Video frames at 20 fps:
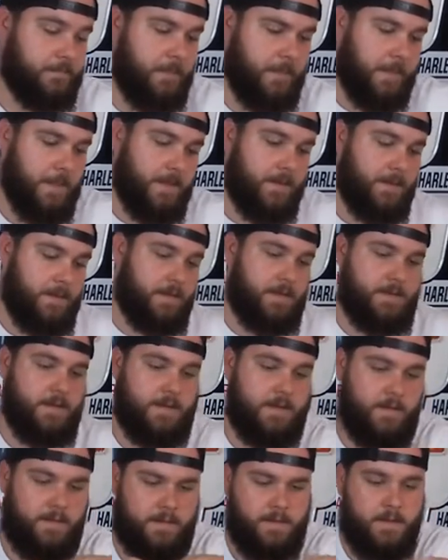
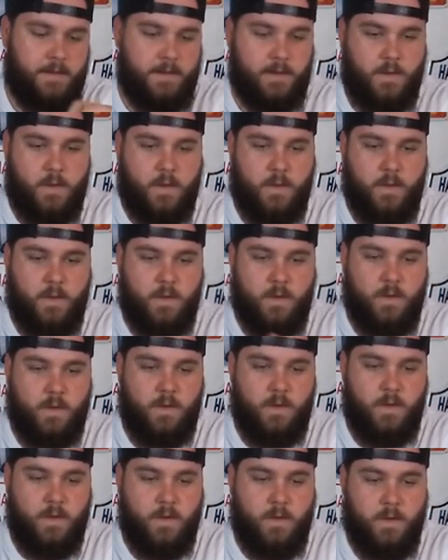
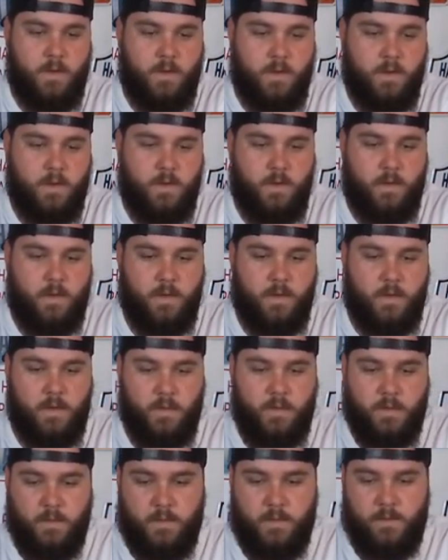
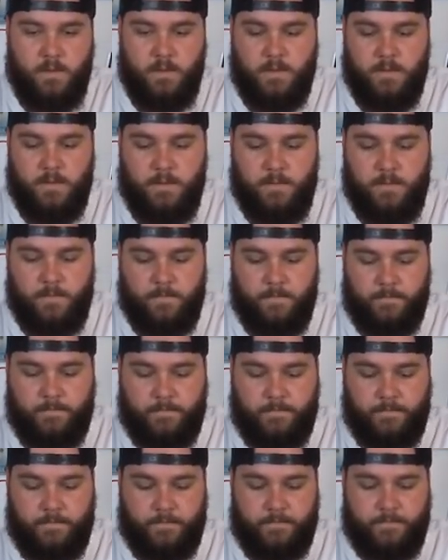
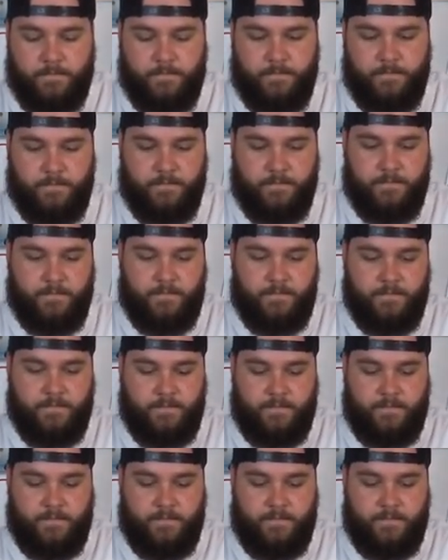Nothing is said.